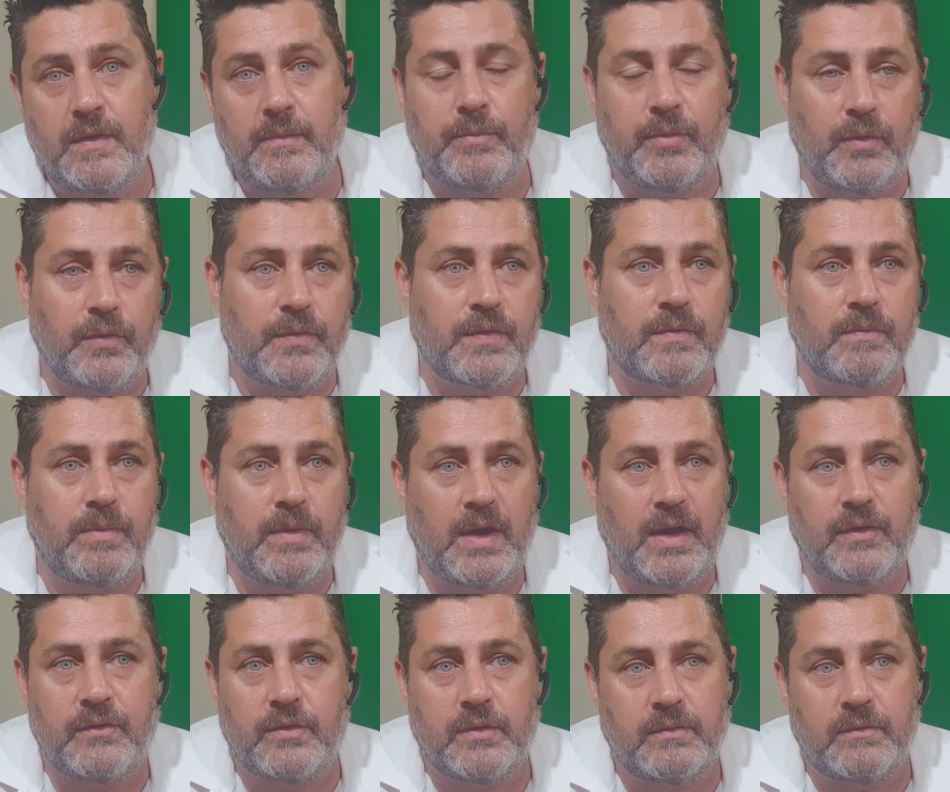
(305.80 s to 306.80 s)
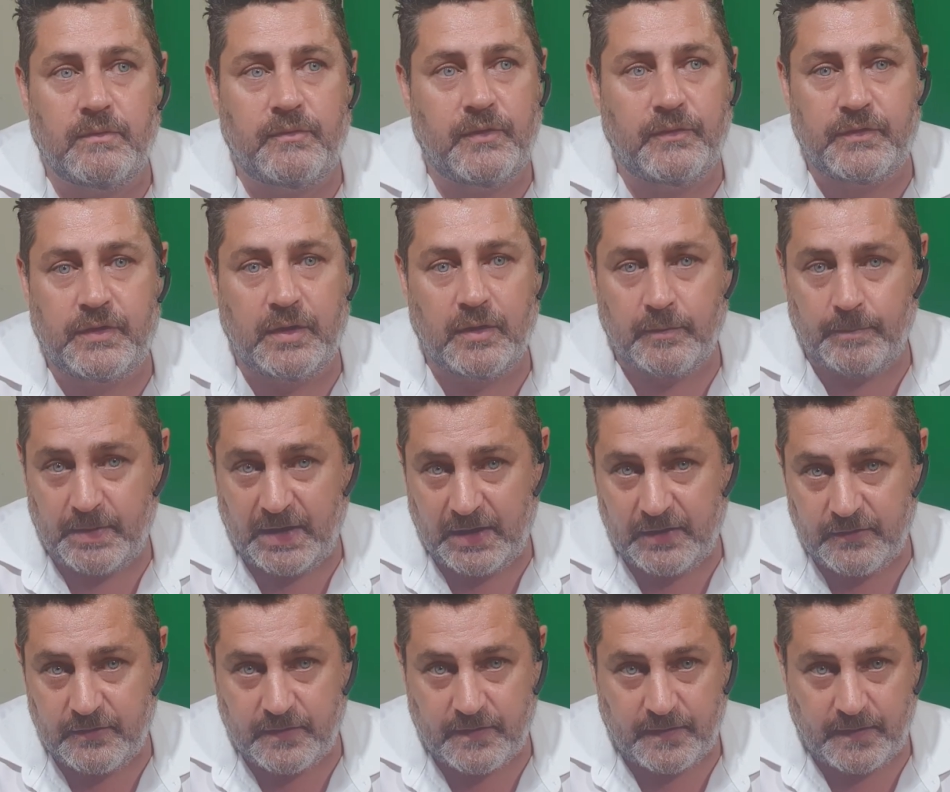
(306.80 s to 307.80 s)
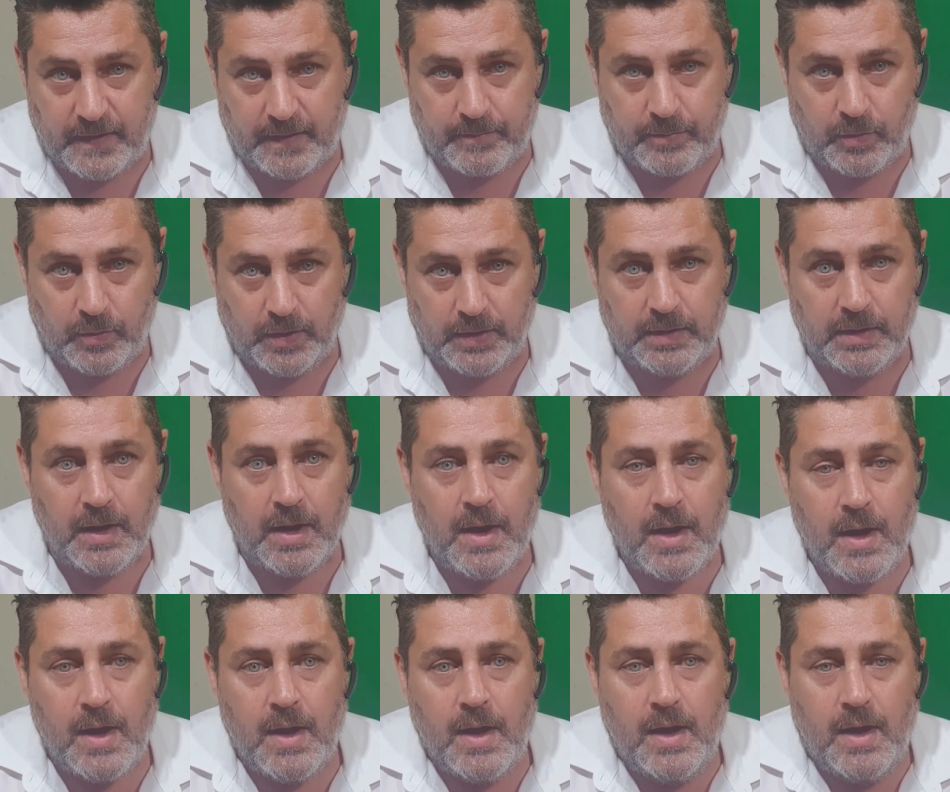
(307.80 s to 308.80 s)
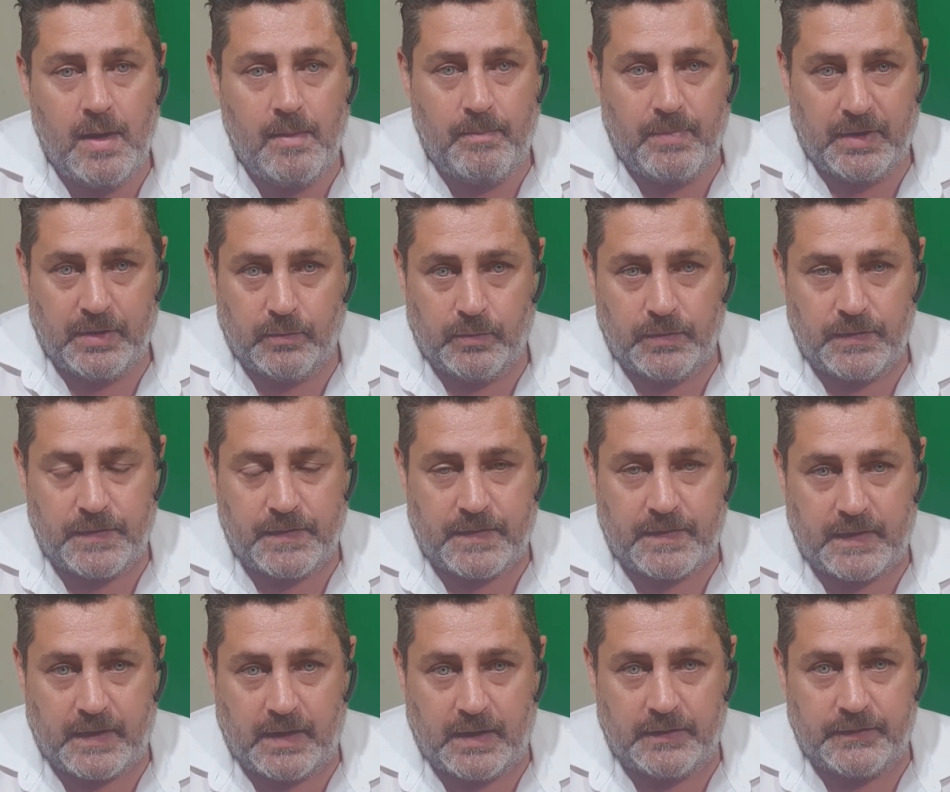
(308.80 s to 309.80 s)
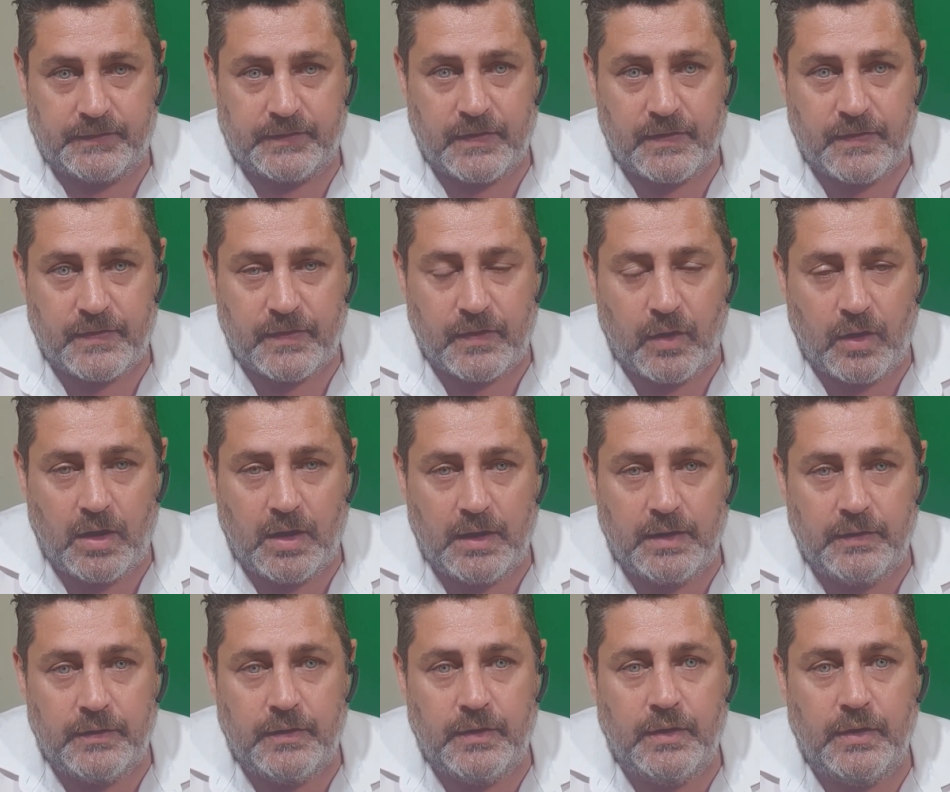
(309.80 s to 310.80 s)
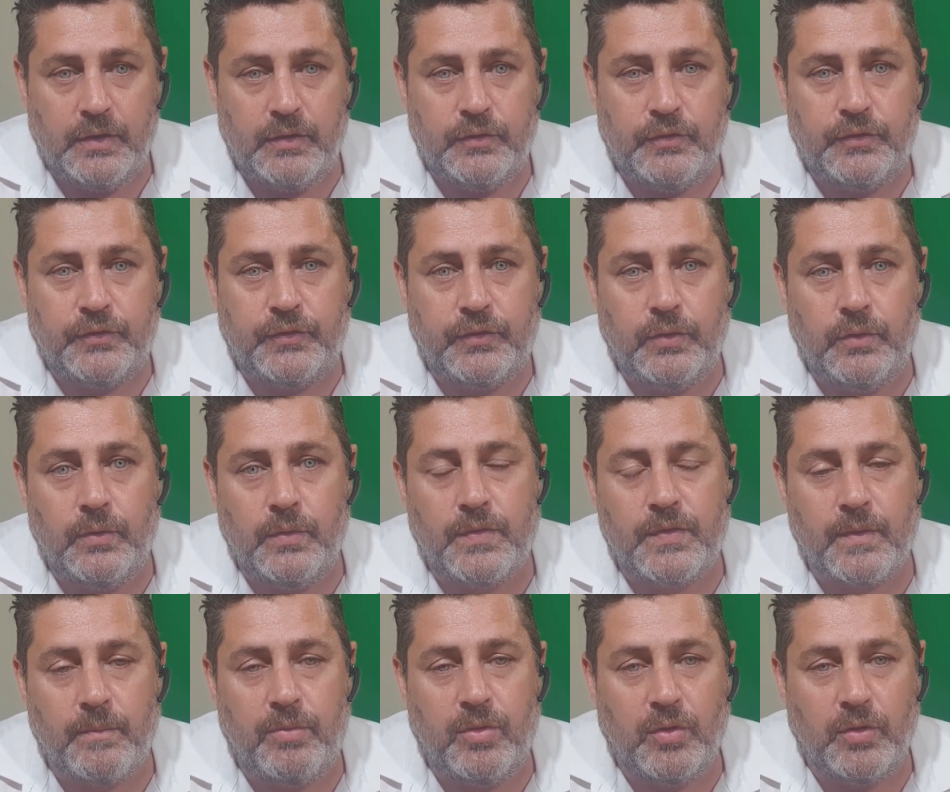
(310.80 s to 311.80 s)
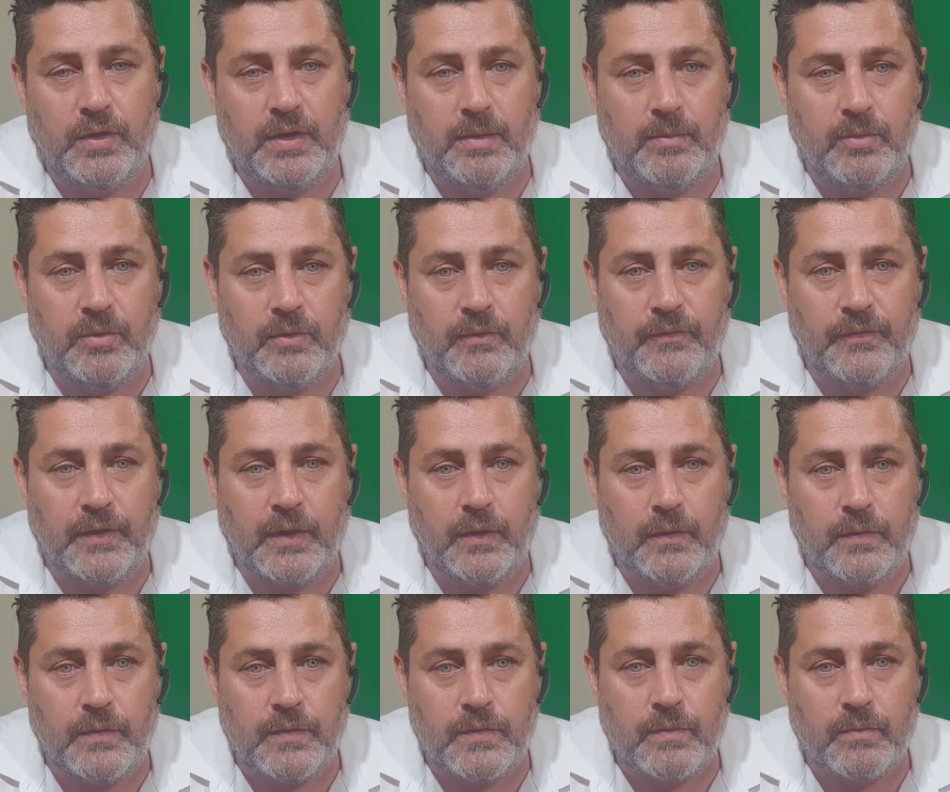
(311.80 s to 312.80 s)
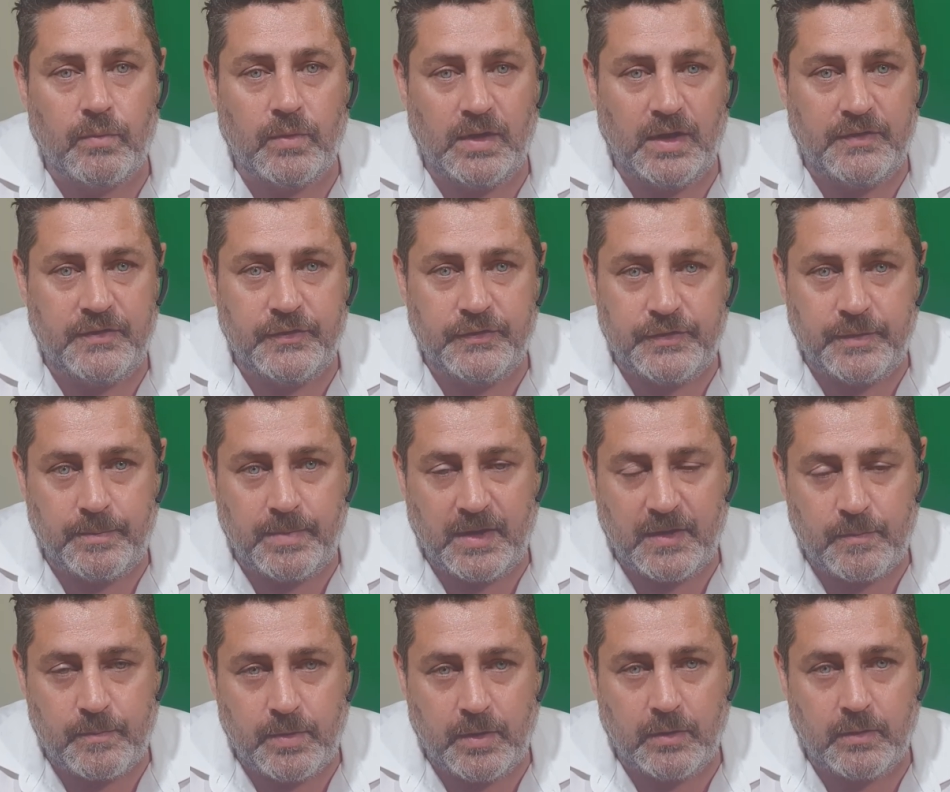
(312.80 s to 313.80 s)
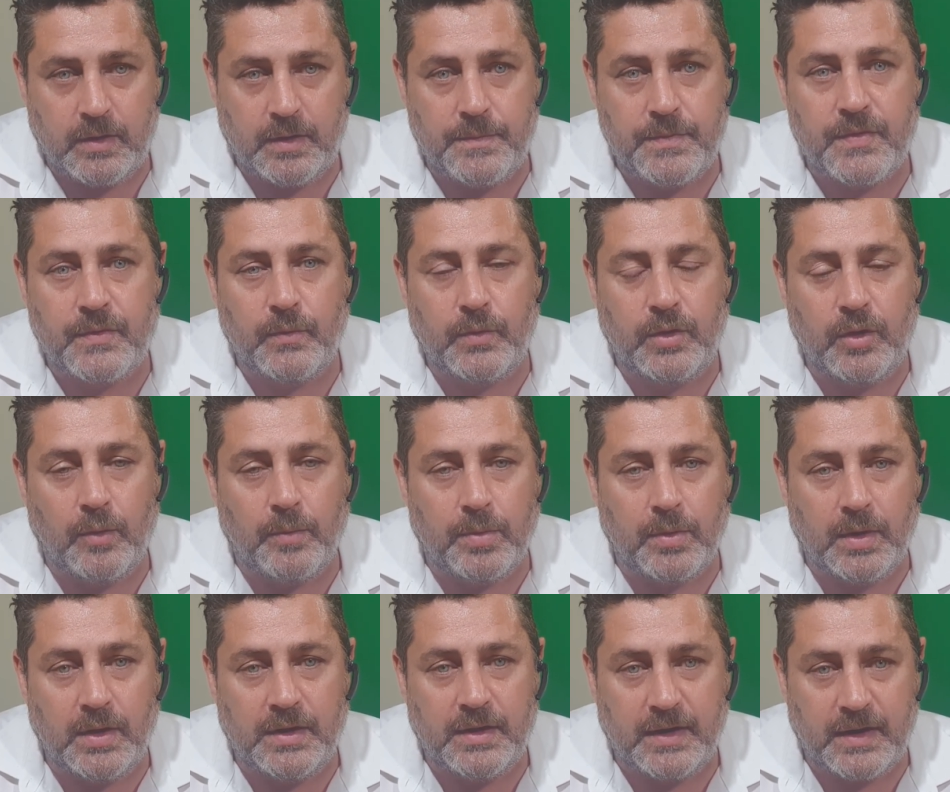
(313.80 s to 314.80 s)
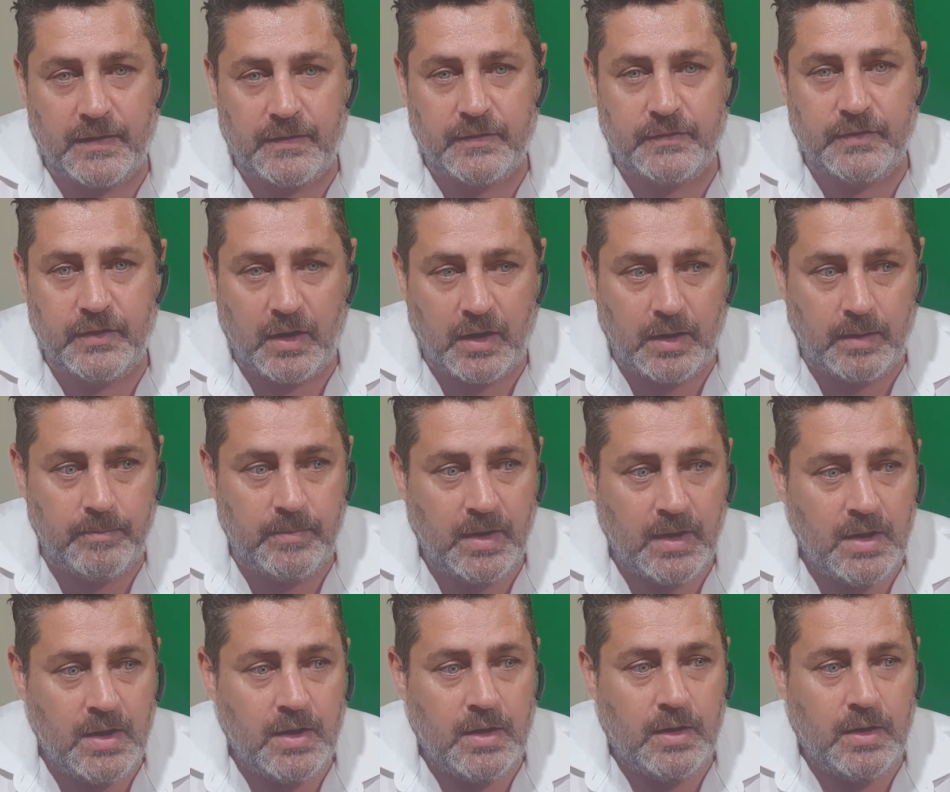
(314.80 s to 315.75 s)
simple, it was 150 odd pages at that point, but it was designed to support a number of those relationship-based programs that we operated at the time.